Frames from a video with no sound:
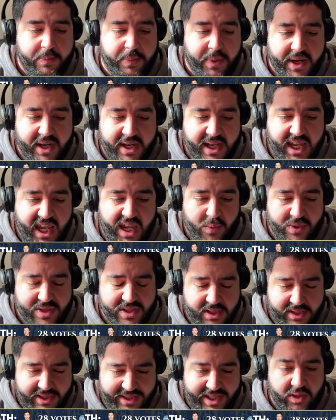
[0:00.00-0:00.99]
But he was
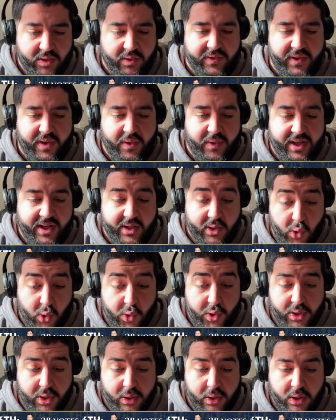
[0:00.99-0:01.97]
still very
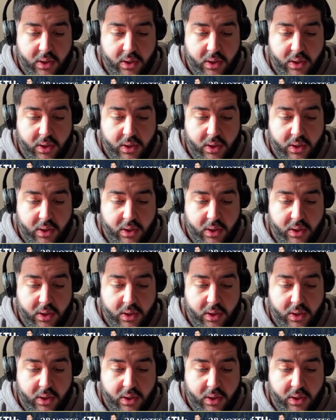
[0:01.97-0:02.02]
good.